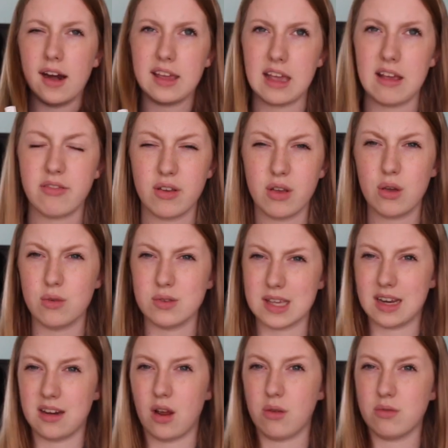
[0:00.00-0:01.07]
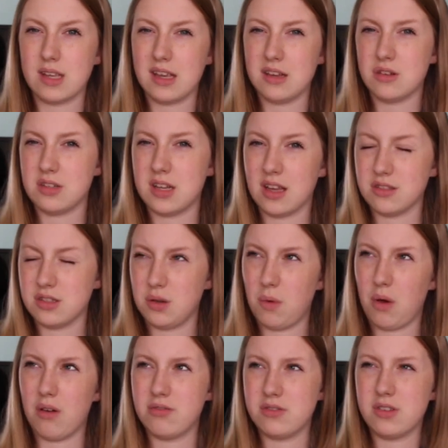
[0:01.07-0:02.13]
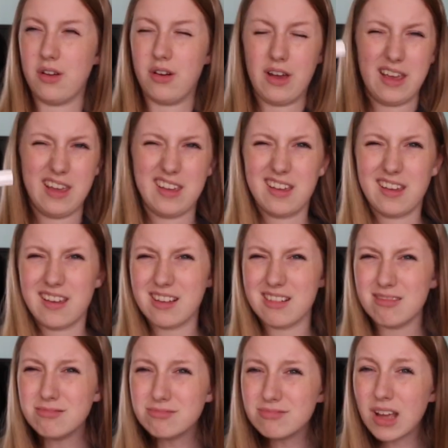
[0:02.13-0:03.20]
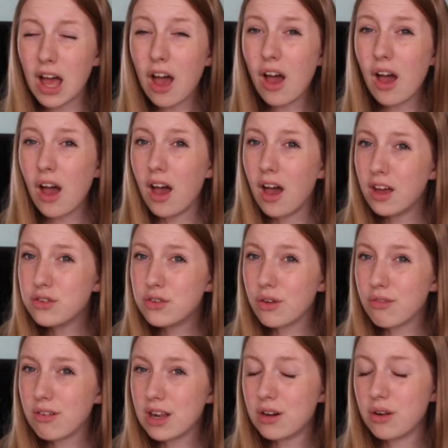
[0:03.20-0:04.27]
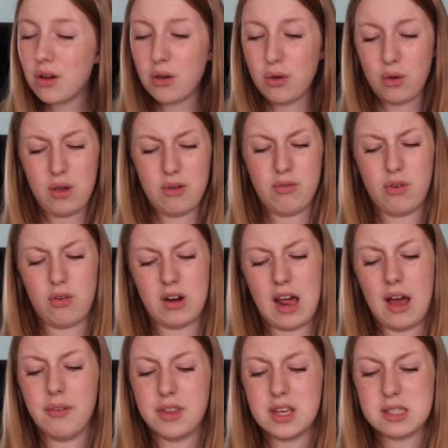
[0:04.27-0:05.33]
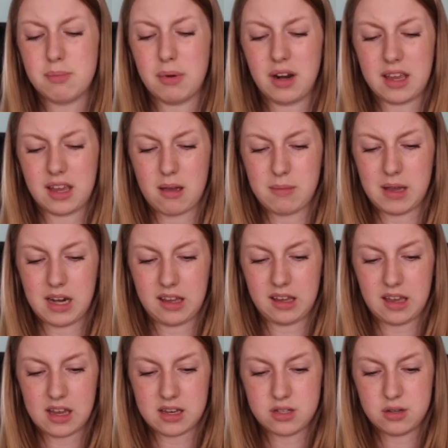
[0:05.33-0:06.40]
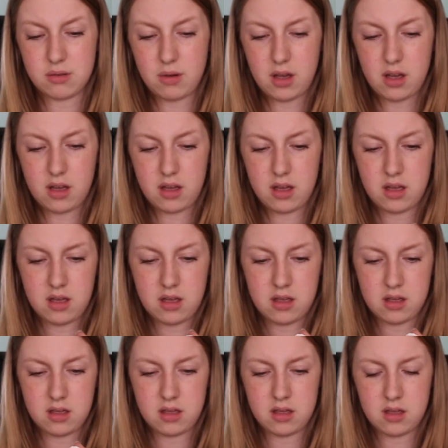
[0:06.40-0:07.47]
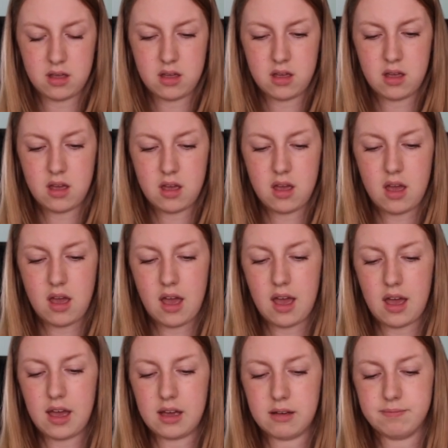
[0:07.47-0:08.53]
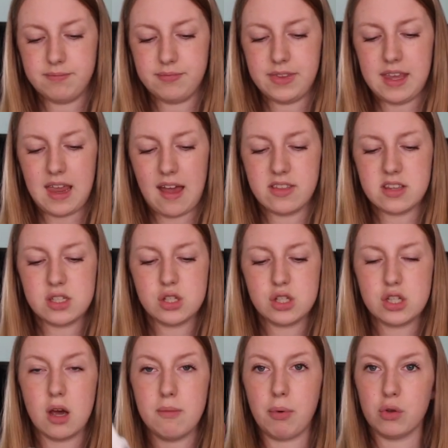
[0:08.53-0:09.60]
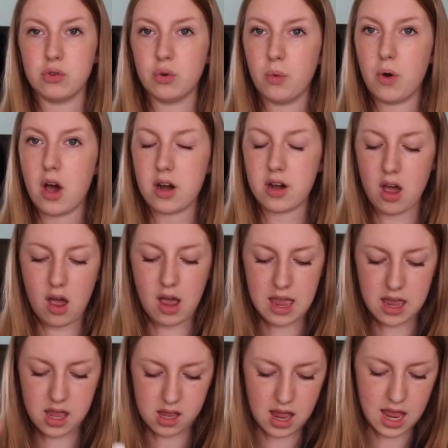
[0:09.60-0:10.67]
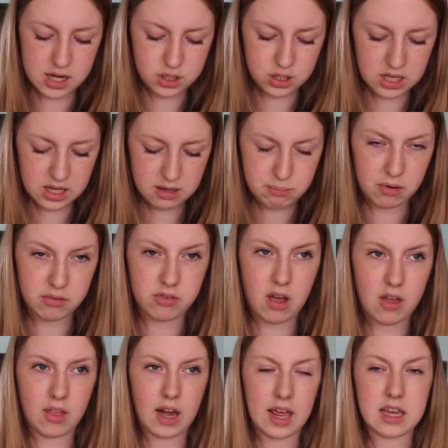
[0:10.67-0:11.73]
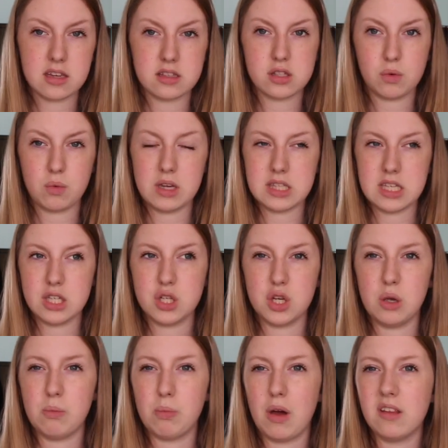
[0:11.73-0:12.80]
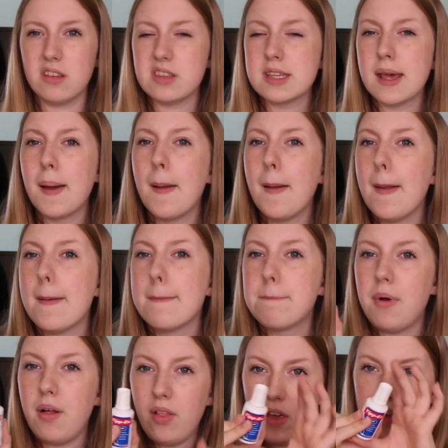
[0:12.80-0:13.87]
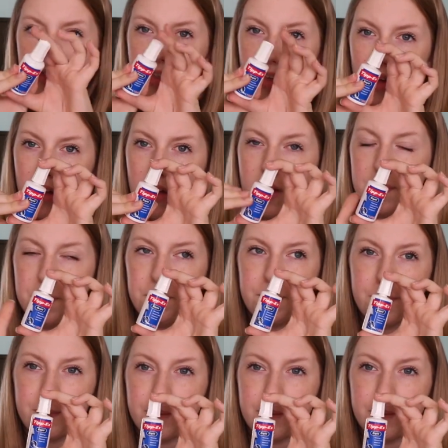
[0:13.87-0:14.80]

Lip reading: And like, if you use it, no teacher tells you off. So like, don't really know if you're allowed this, but like, I mean, I guess you are. Yeah, this is just a bottle one. I actually prefer the like squeezy tube ones, but like the,